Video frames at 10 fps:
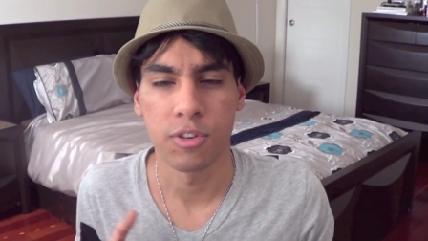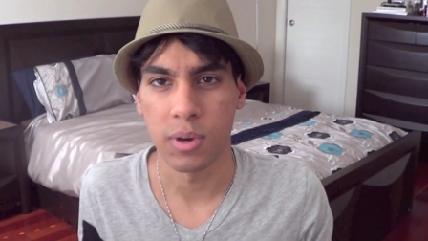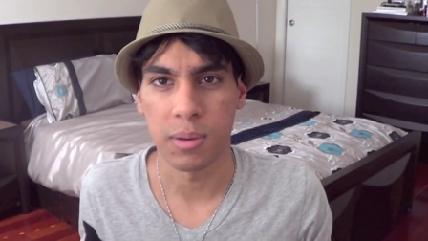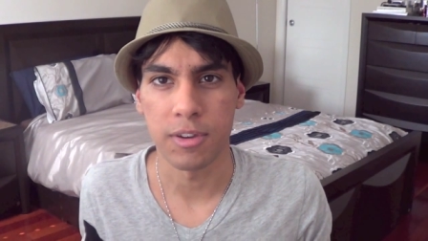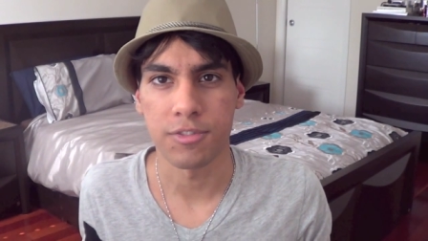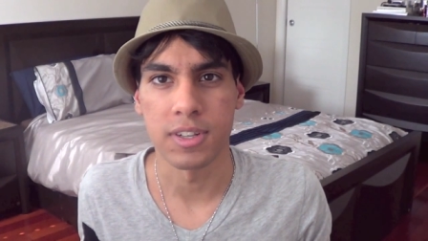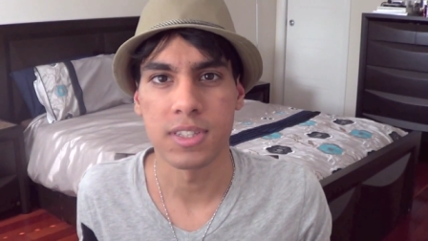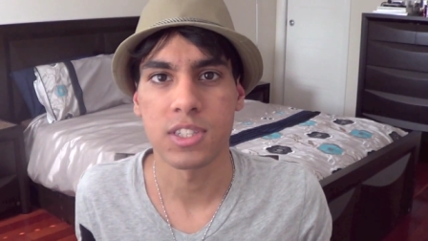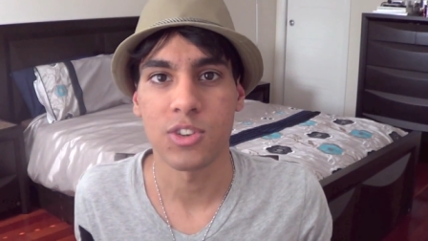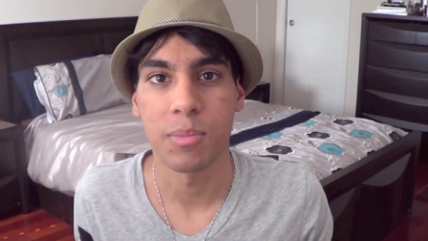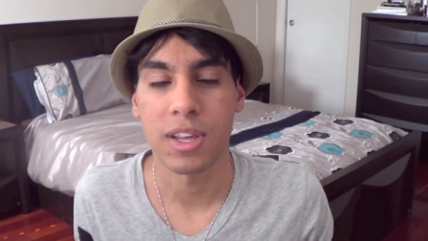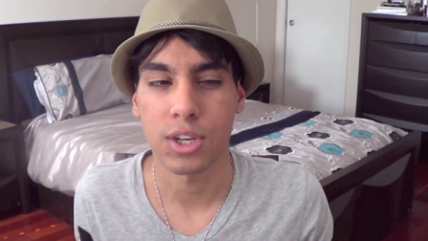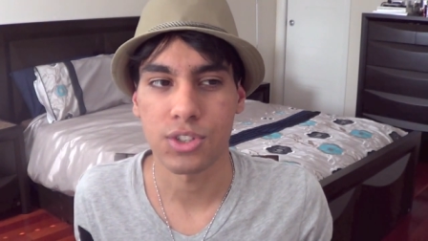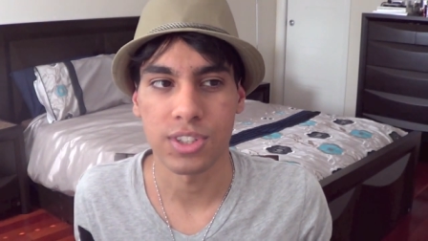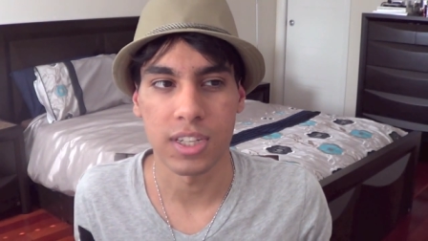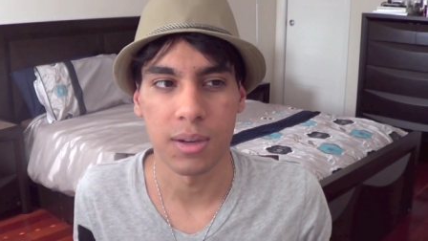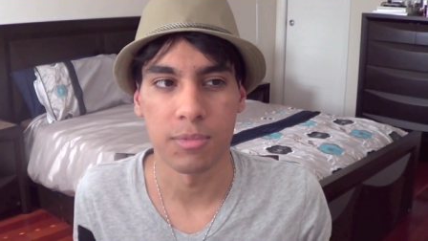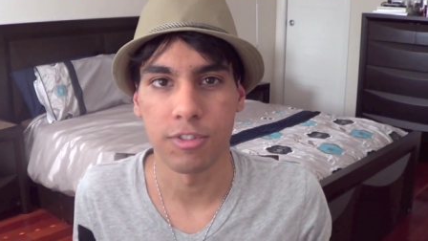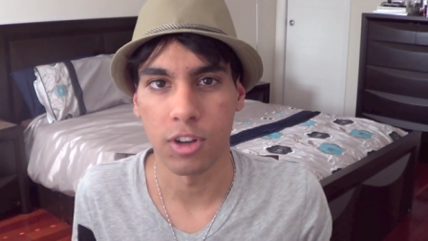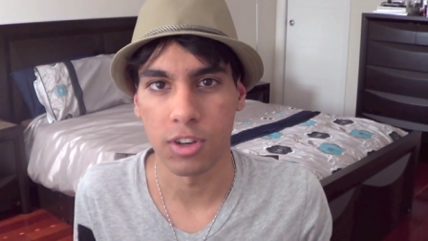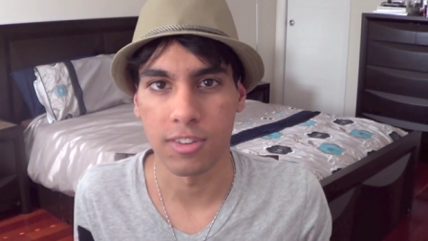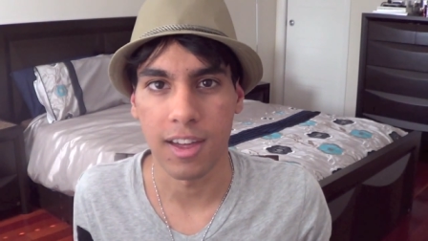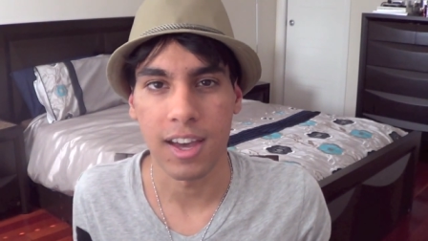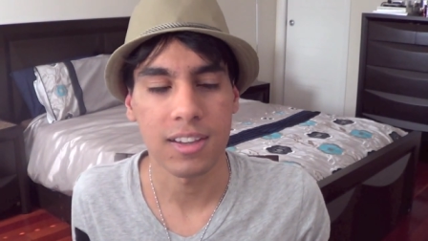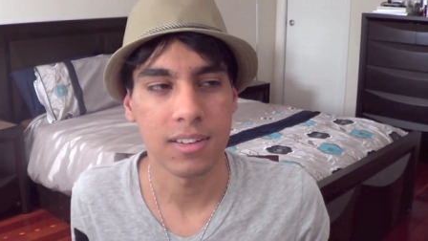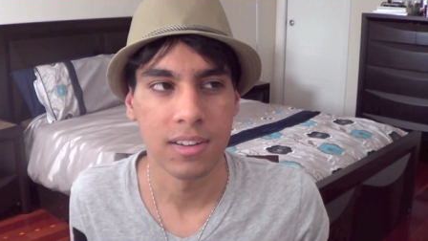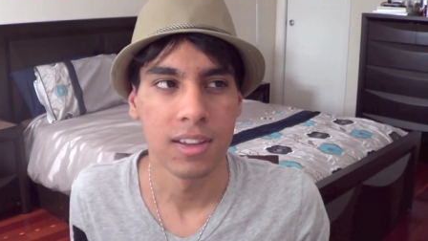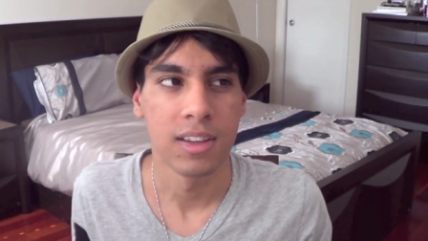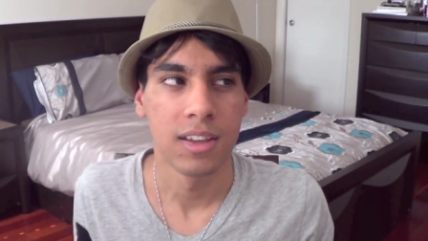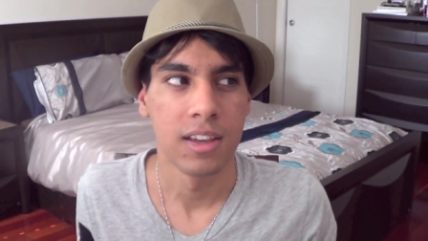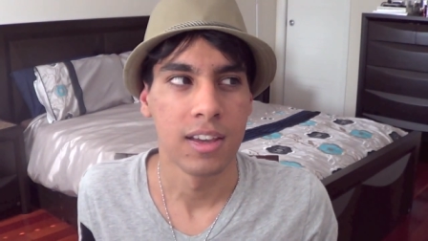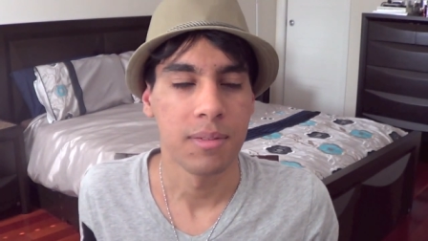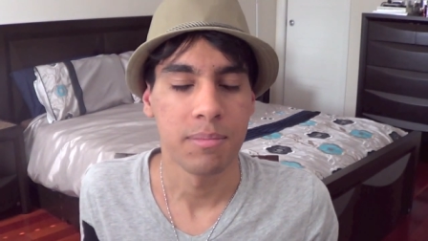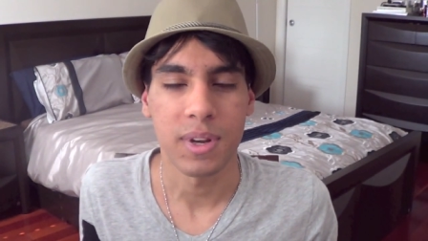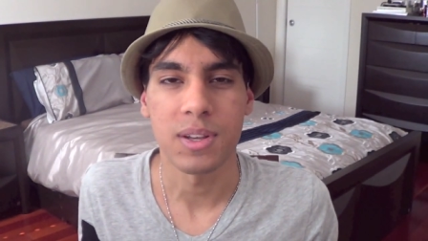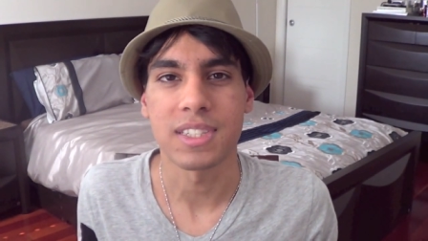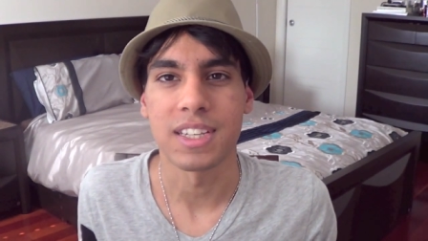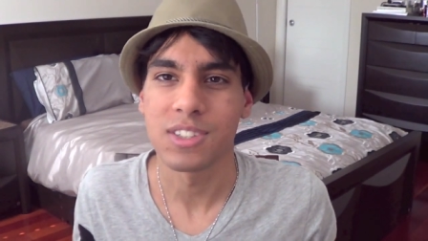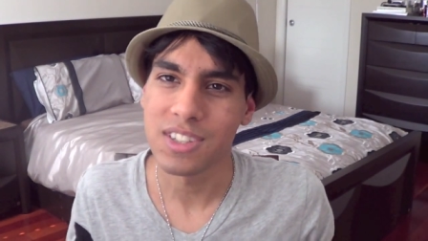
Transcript: for one of my friends. So I might actually um, vlog that but I'll see.